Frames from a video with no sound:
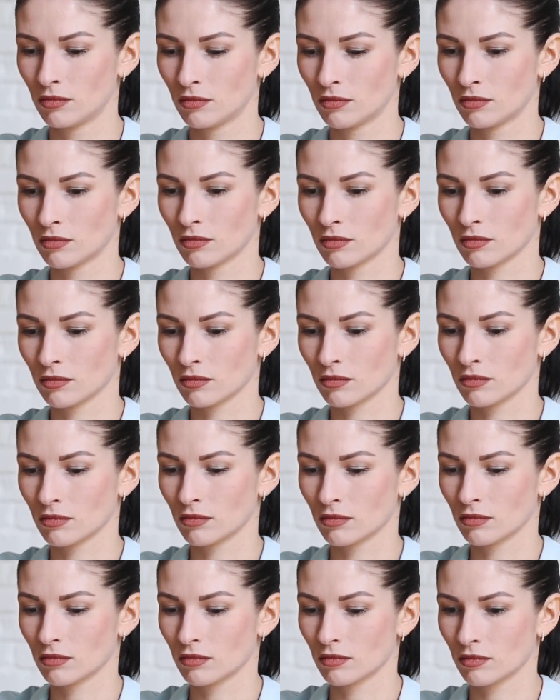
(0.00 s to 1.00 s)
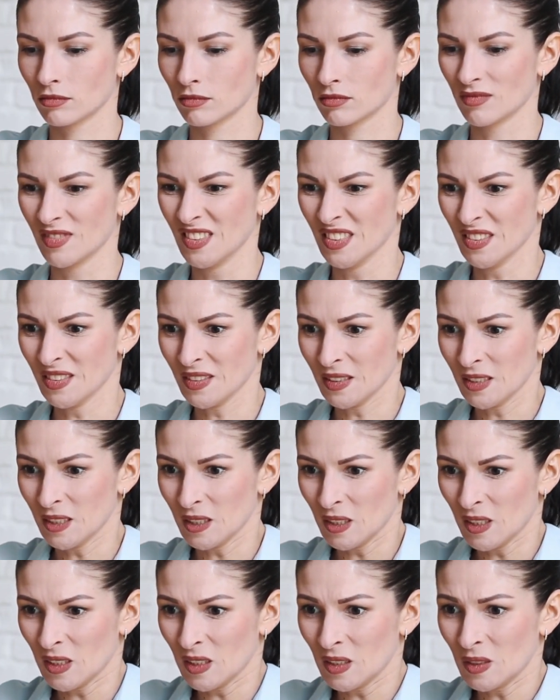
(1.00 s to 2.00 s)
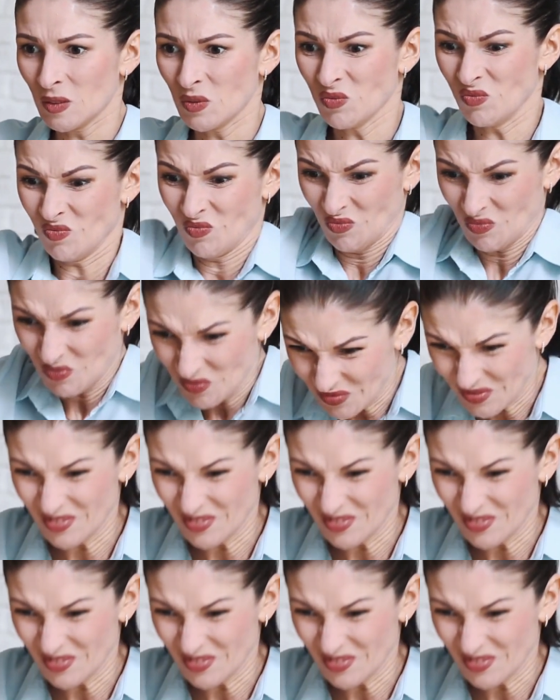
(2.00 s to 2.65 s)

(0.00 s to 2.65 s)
strikes, guys, is they can happen at any time.